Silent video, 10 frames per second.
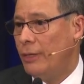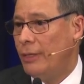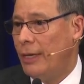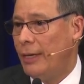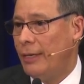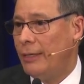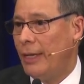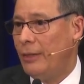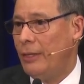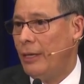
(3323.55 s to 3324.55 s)
that
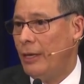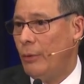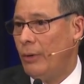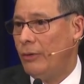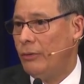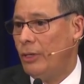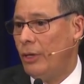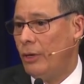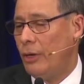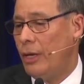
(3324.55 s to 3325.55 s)
I think it was the
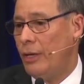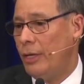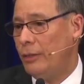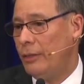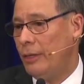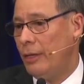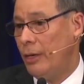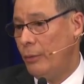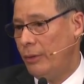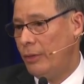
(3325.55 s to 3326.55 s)
early hit
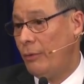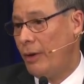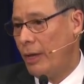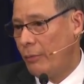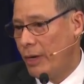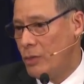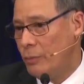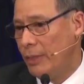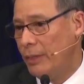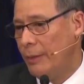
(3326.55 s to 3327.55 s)
and it was a
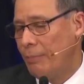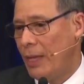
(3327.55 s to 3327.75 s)
rearrangement.